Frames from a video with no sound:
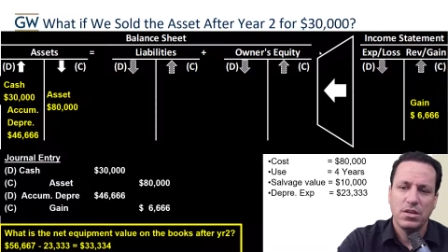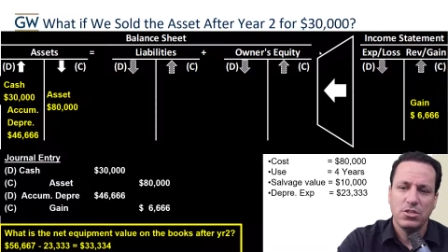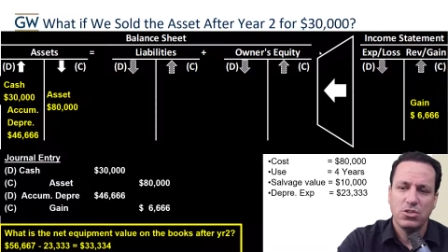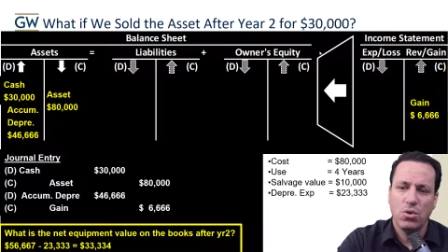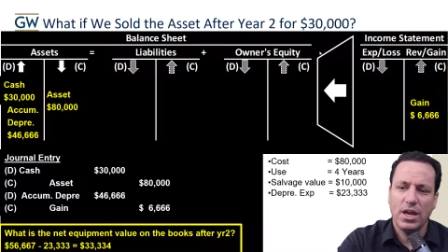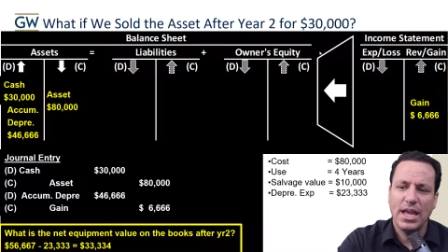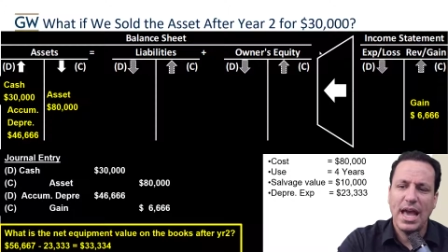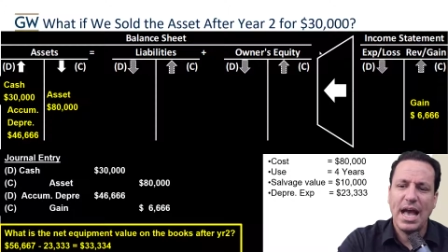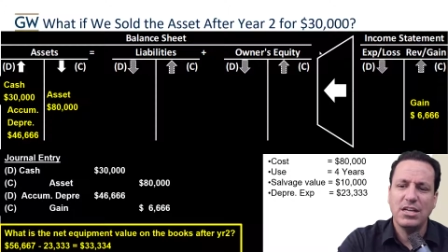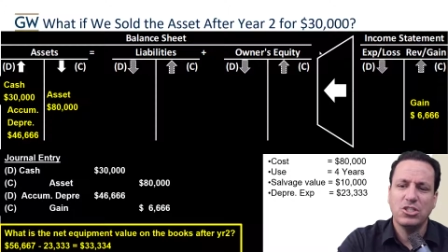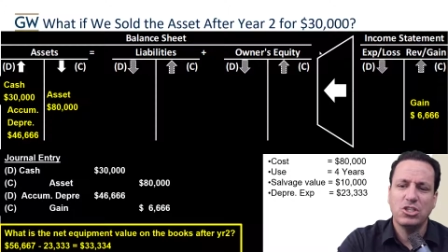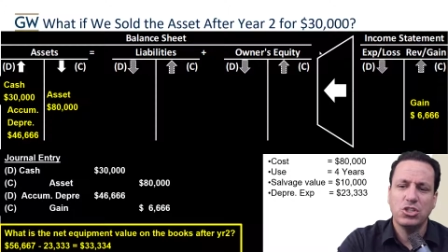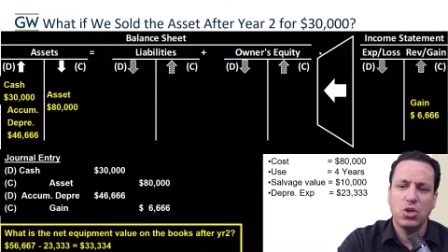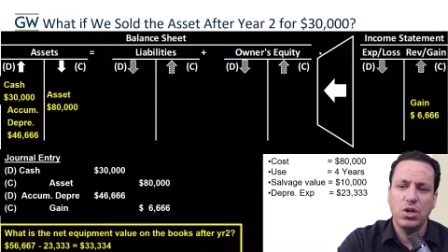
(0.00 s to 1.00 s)
So our
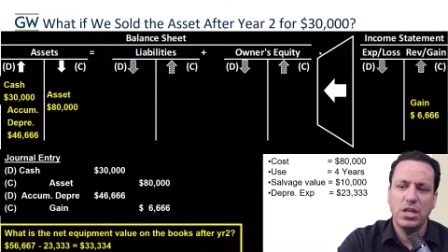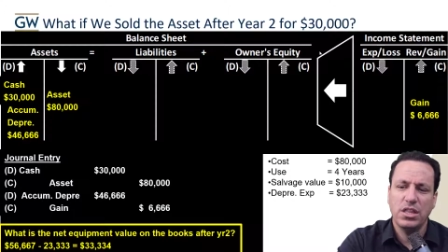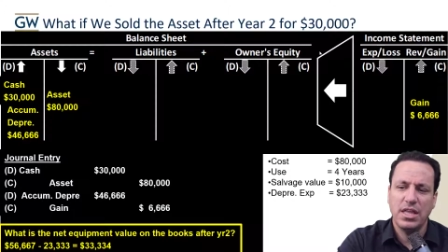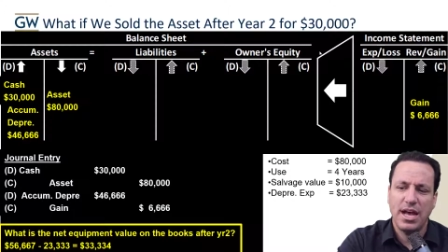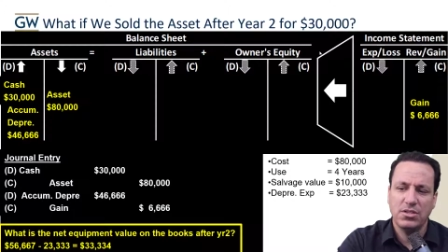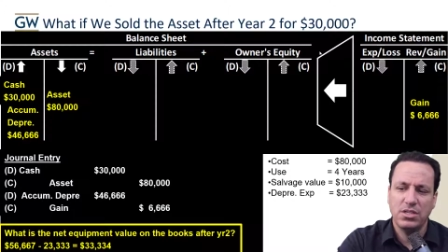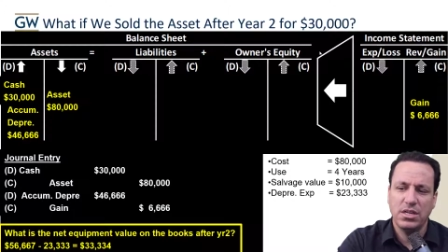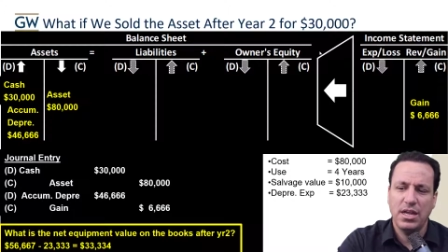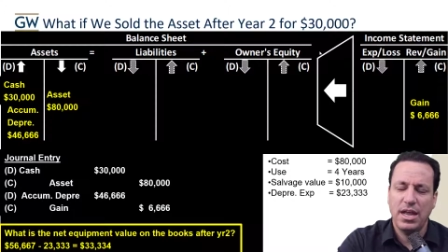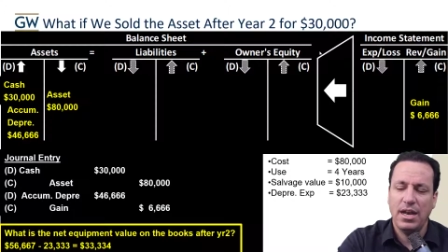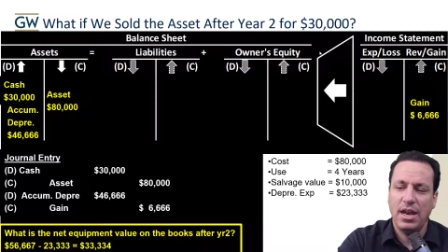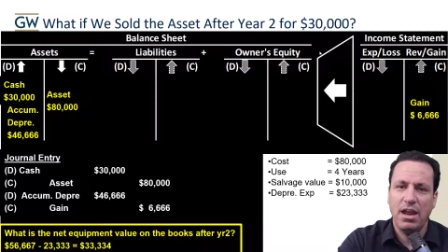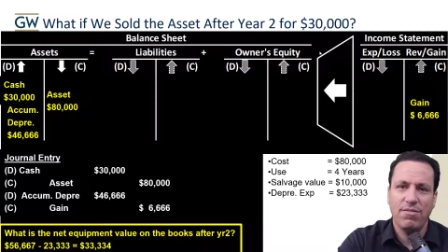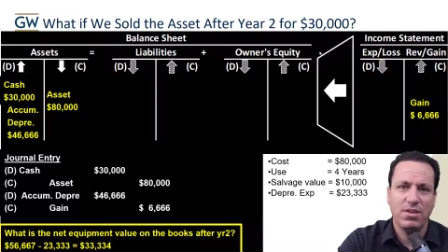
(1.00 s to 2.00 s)
cash is 30,000
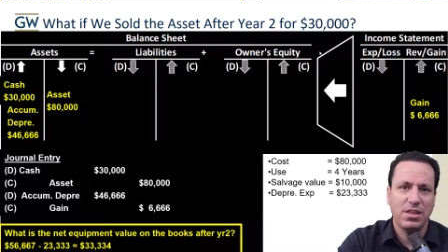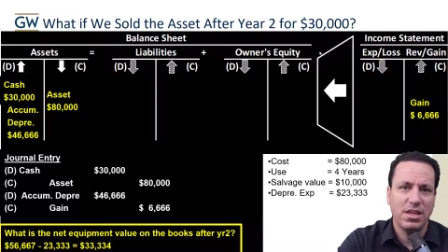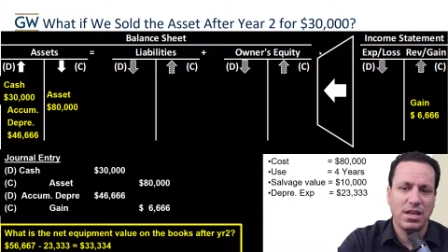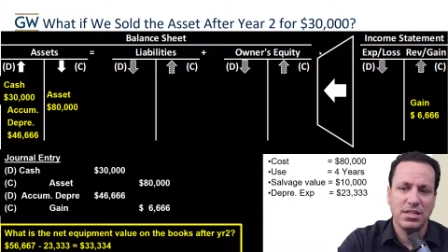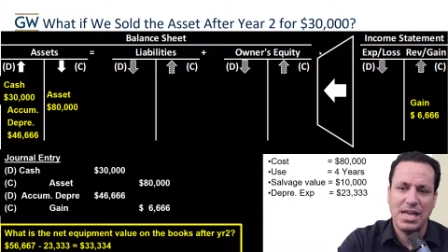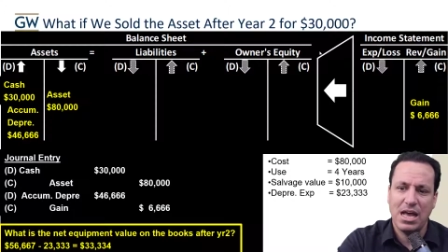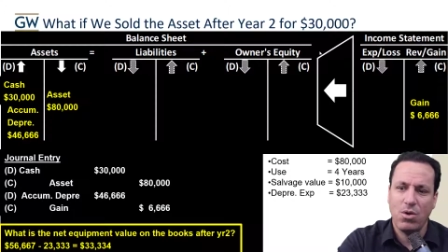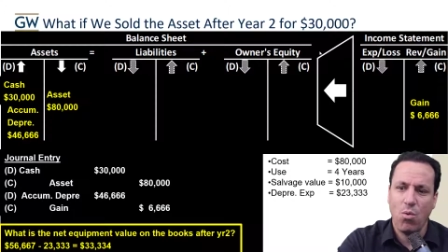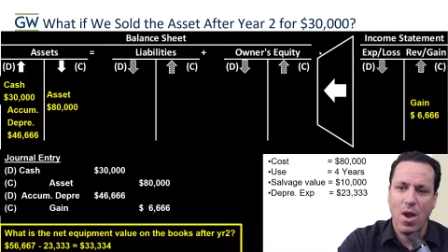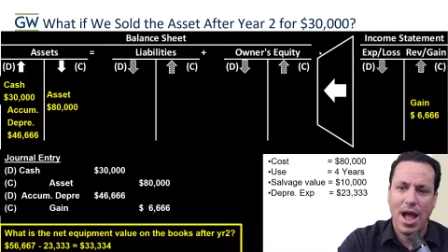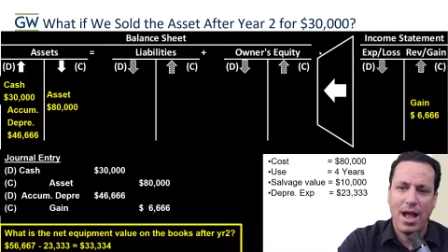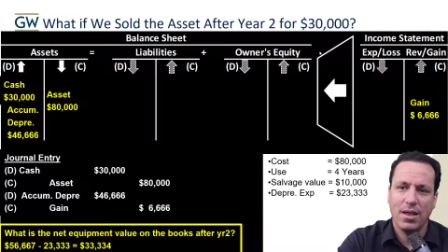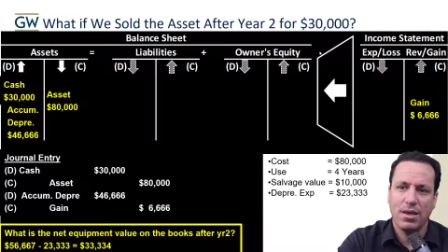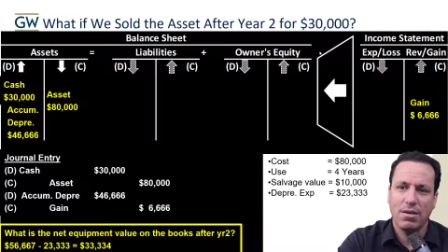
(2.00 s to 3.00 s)
and everything is out of
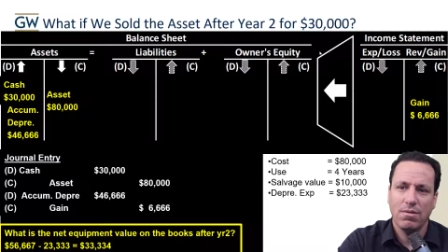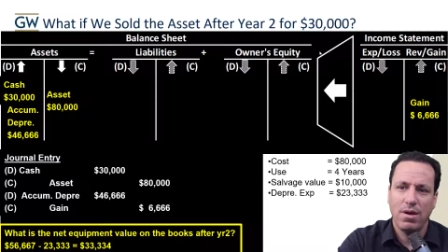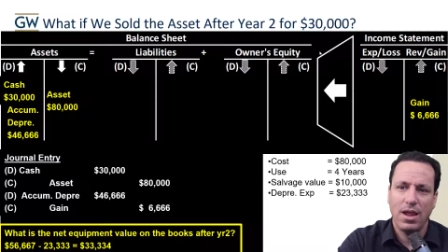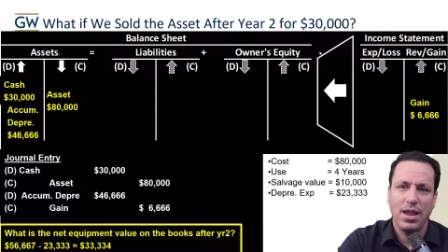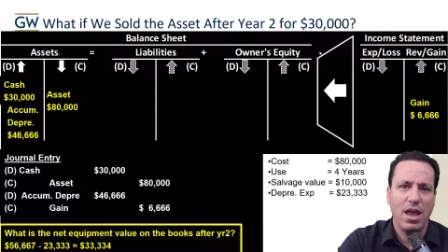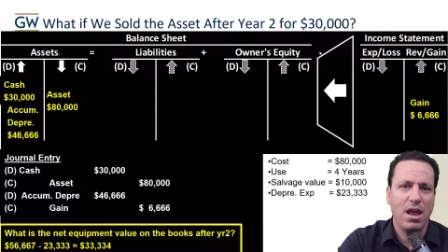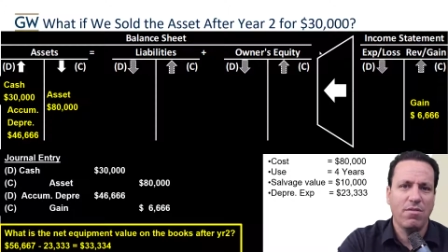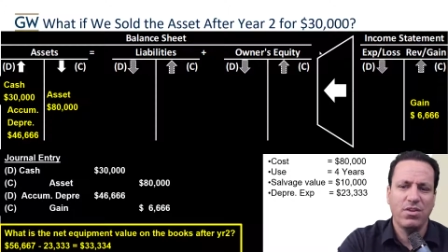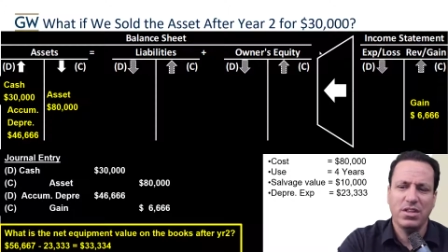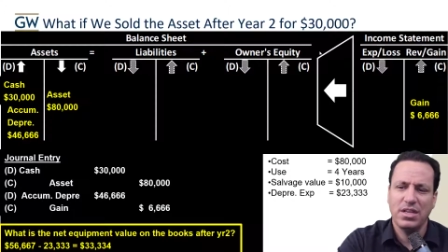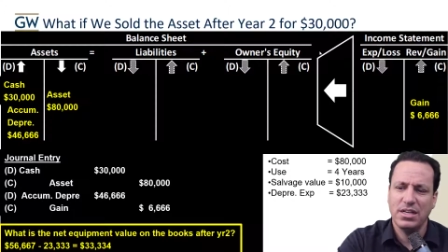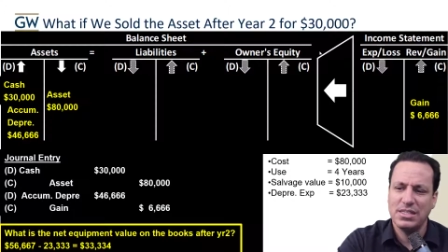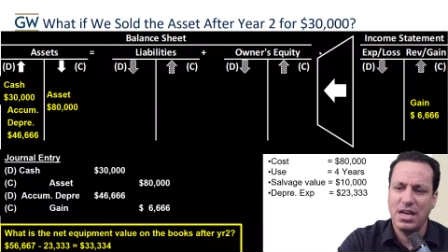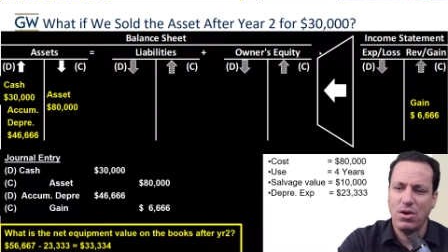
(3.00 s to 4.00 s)
whack, right?
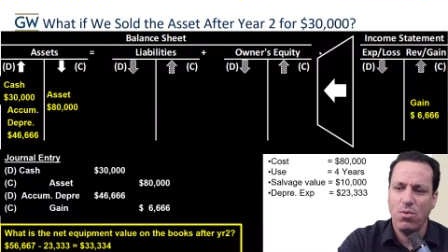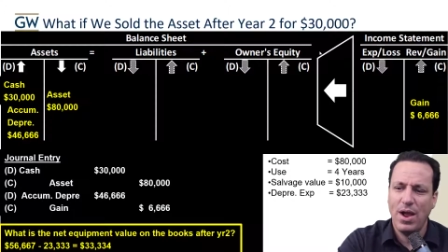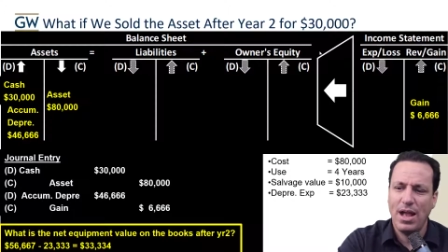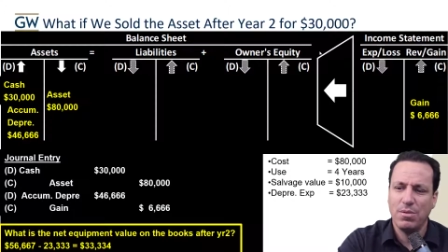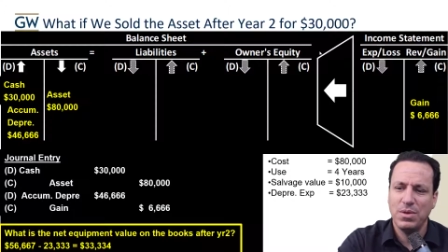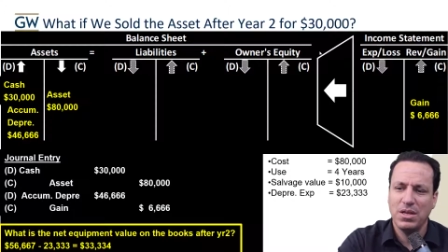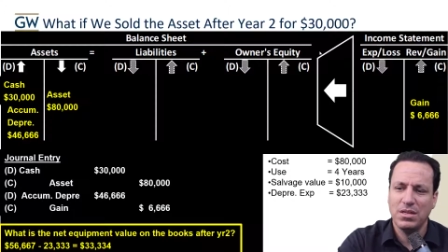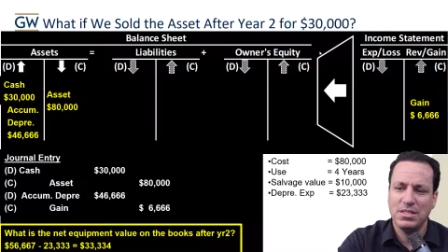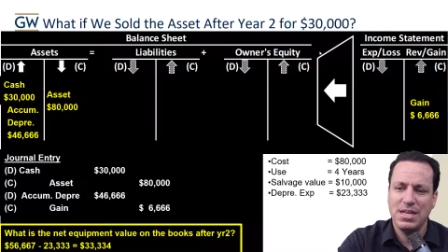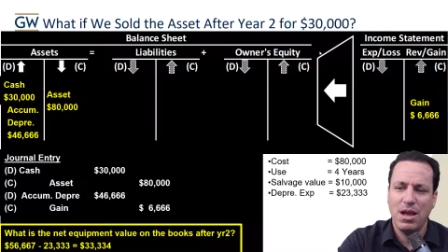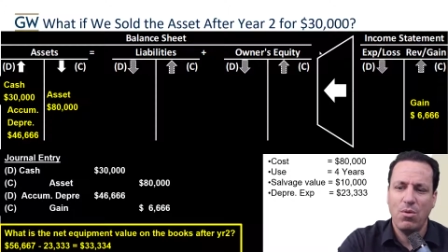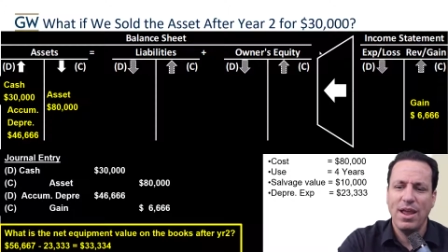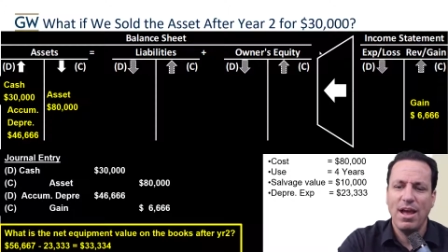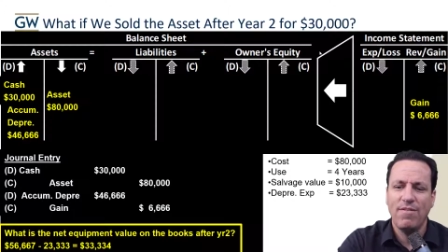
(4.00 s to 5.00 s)
Everything is out of whack because
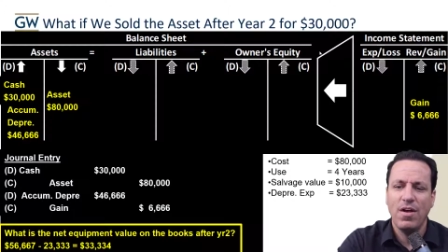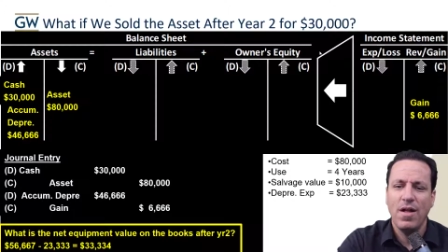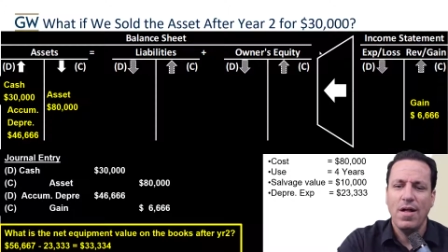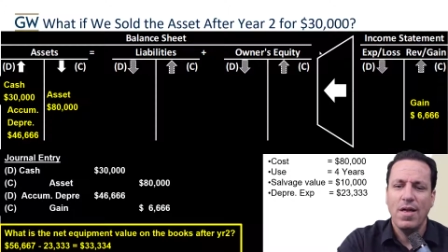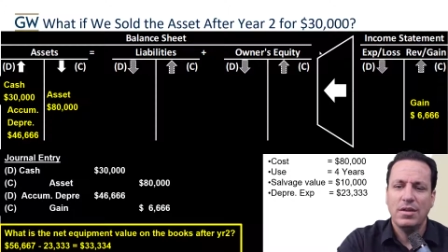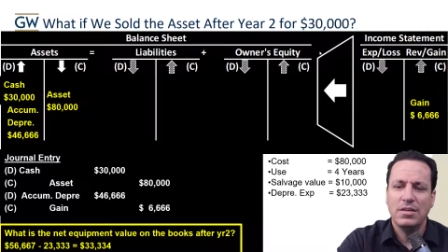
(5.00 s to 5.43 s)
now we have